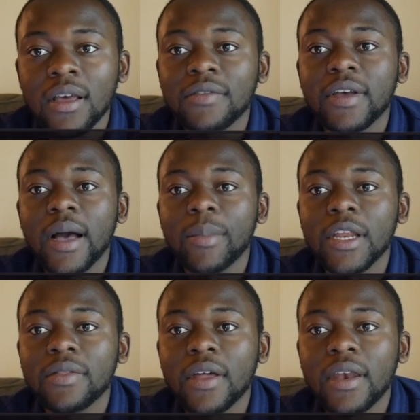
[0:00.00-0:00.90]
It's a
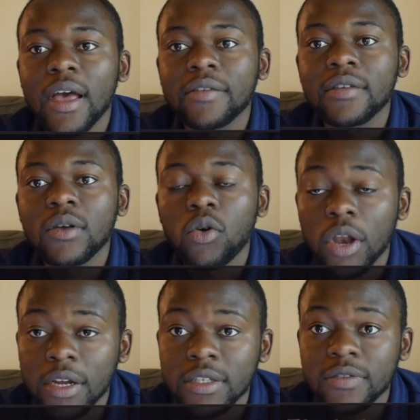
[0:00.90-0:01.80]
company that does
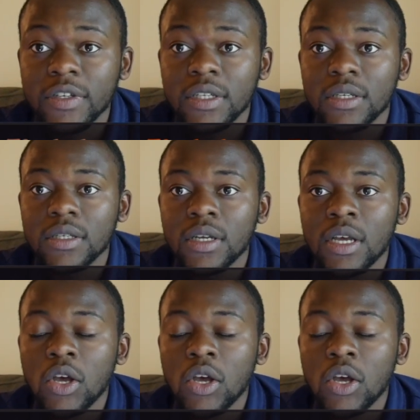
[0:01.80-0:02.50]
connectivities.